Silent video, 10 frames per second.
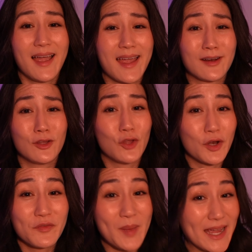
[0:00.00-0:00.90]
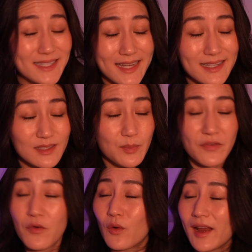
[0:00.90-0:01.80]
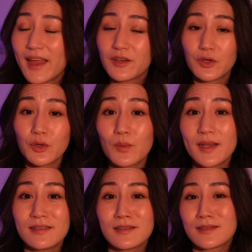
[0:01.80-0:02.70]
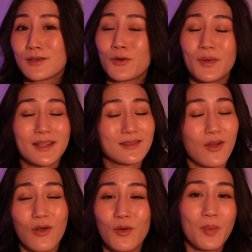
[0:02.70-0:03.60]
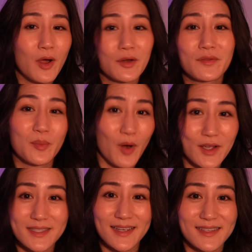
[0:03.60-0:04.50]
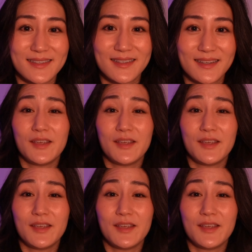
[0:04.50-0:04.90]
I had a lot of bad dates before I had good ones, so it's all part of the process.